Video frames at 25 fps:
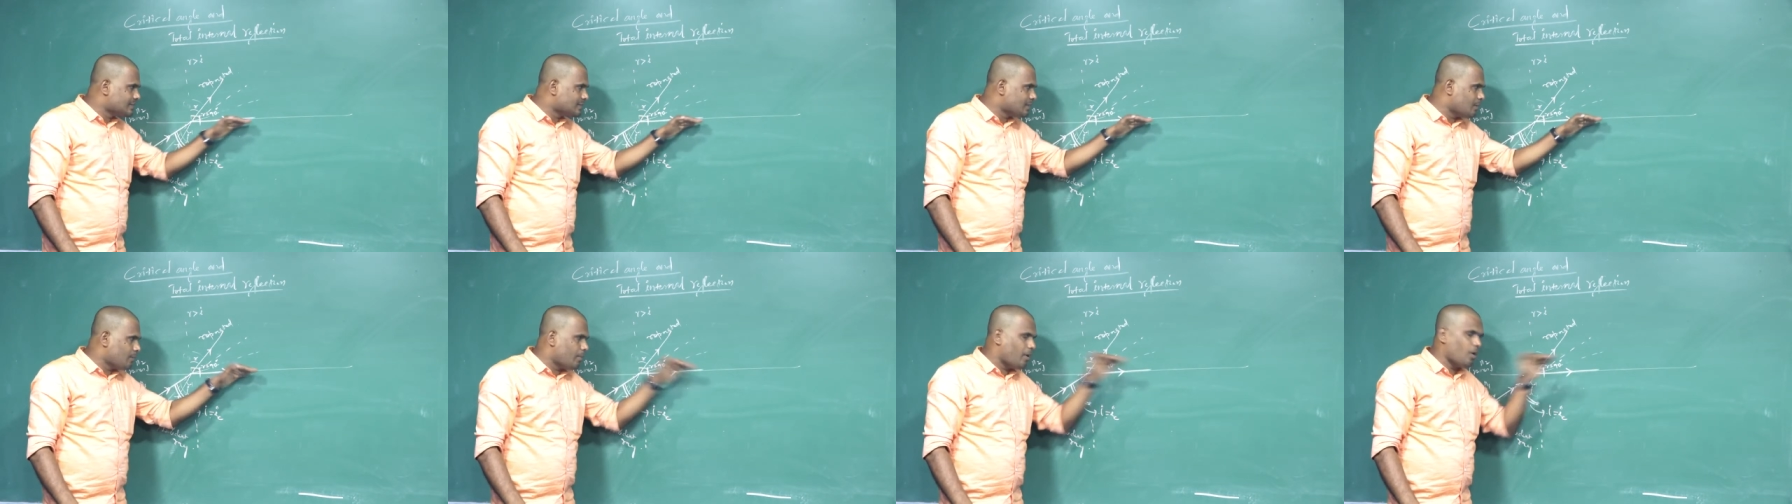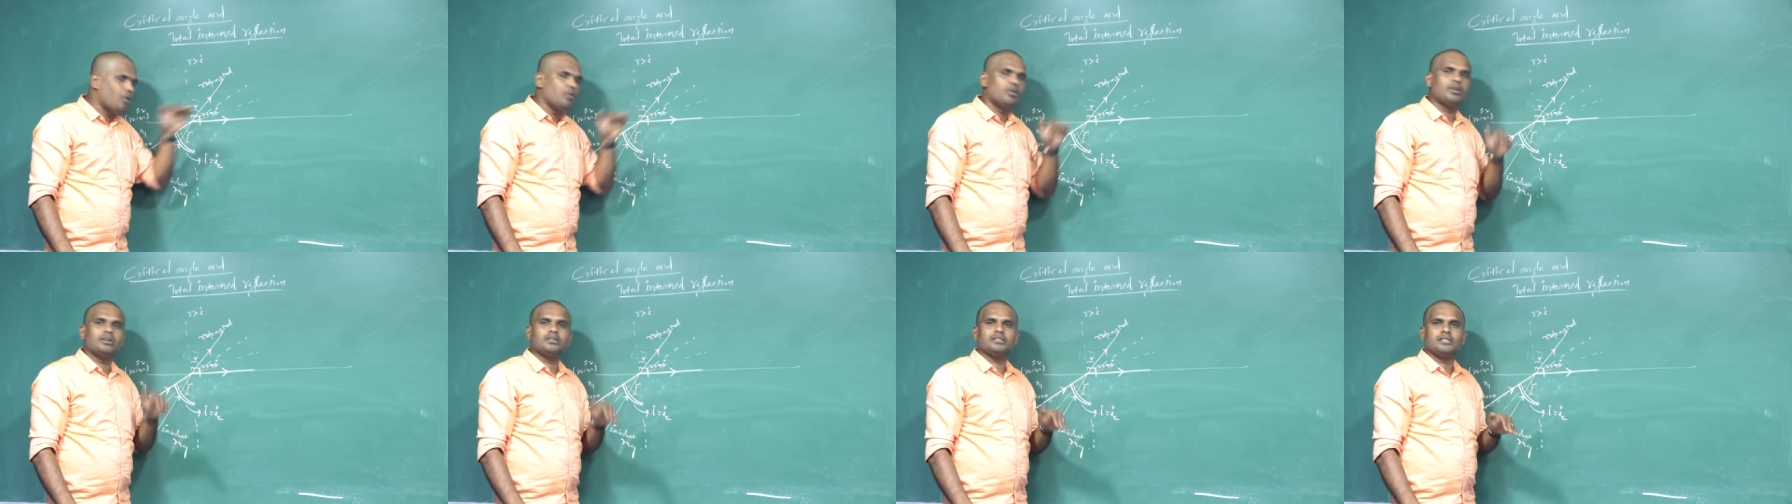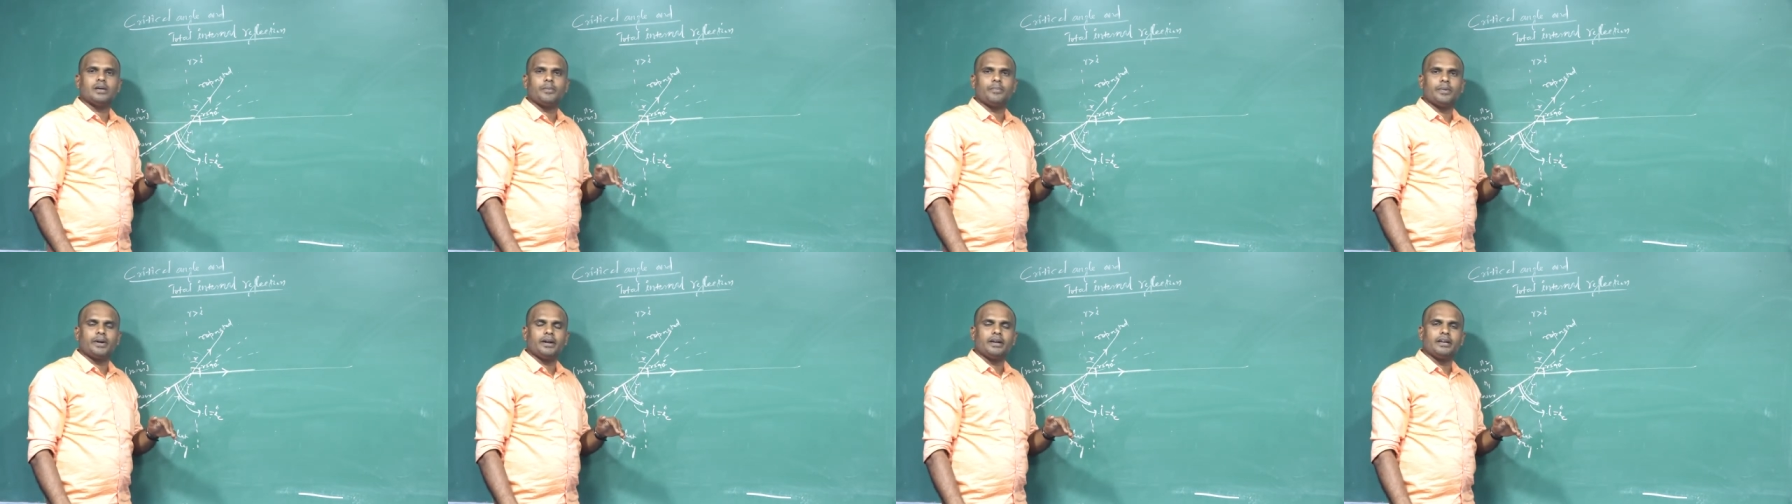the boundary
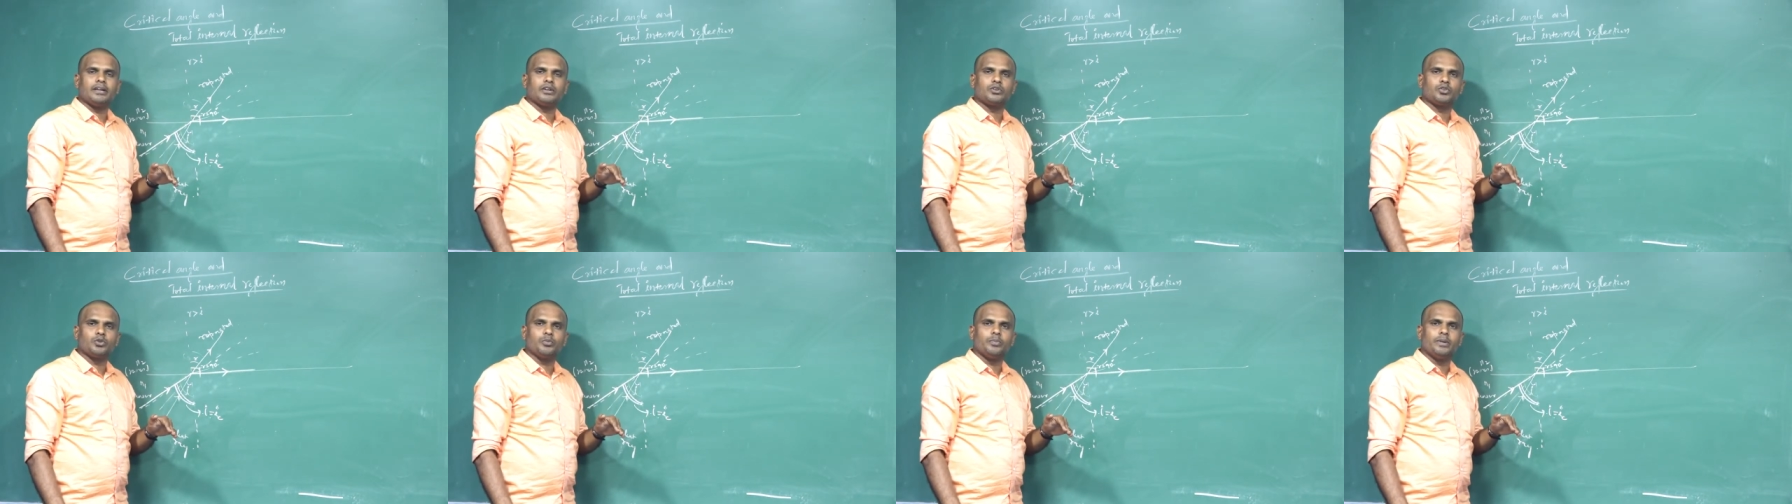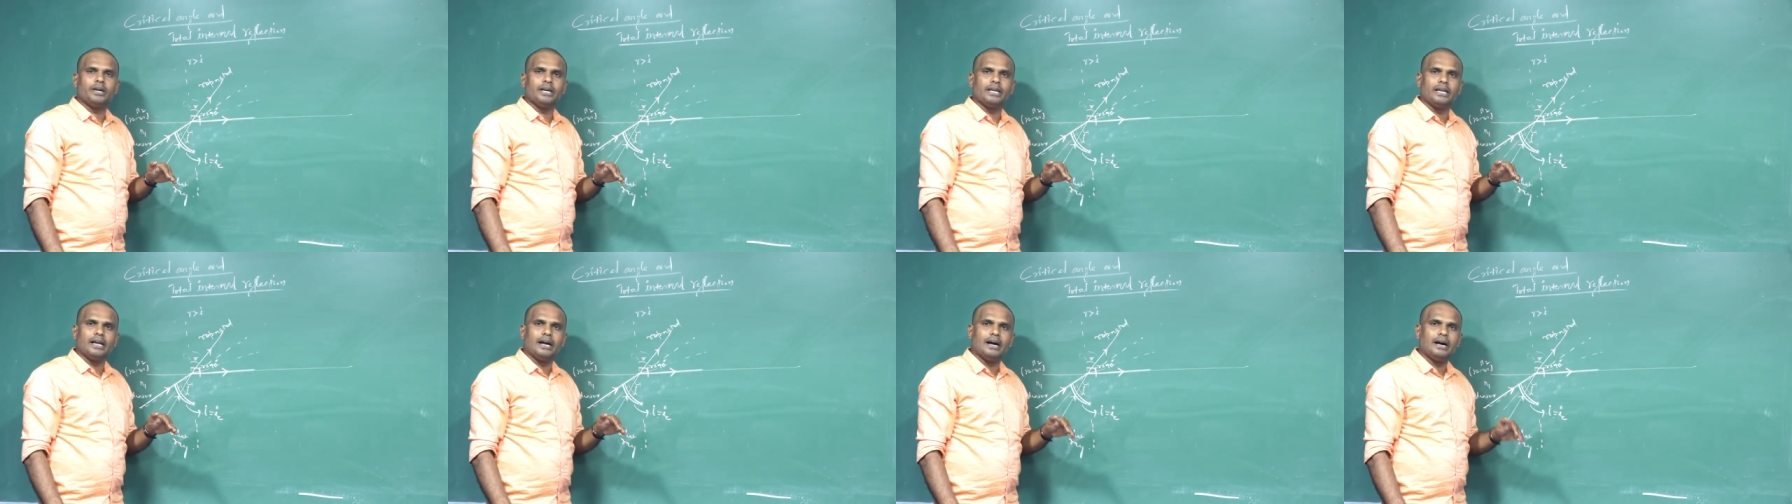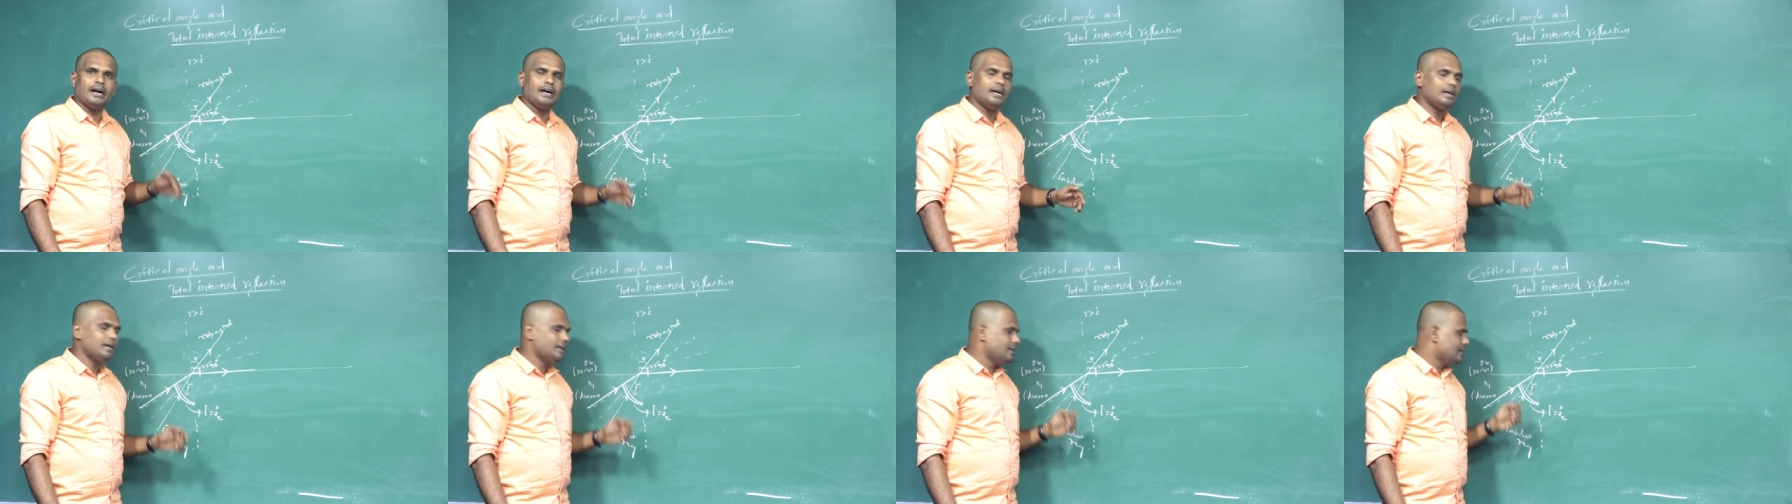separating two
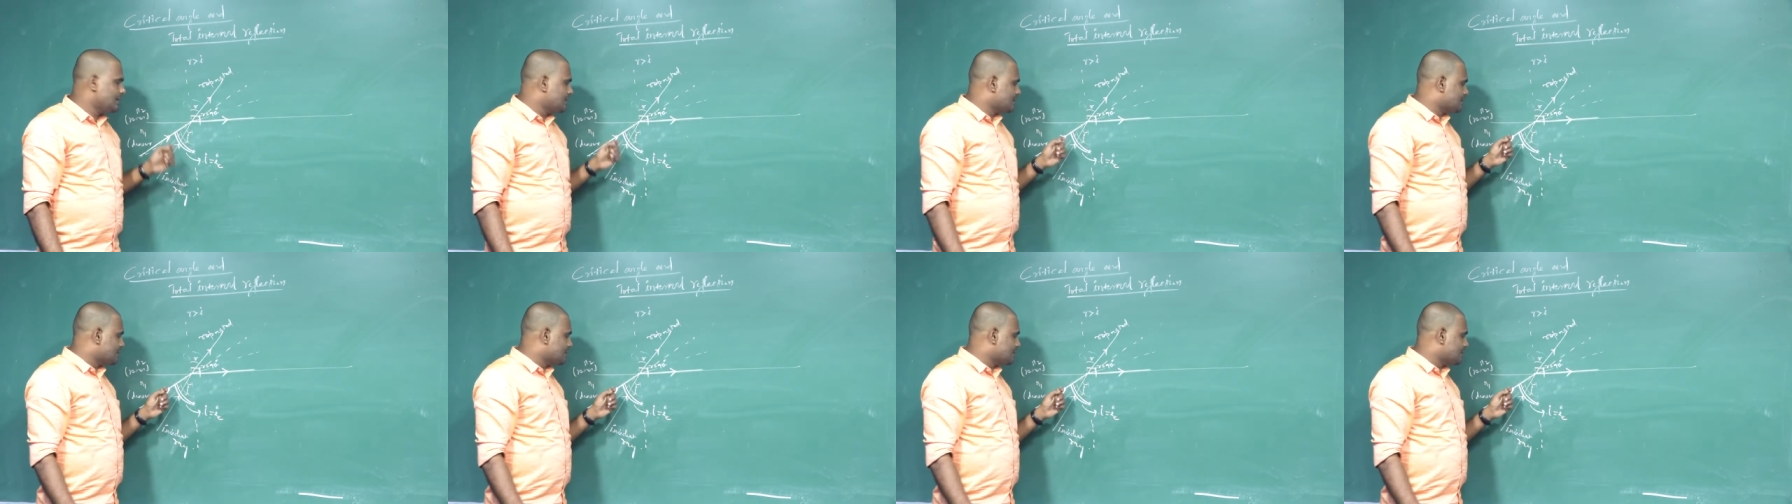media.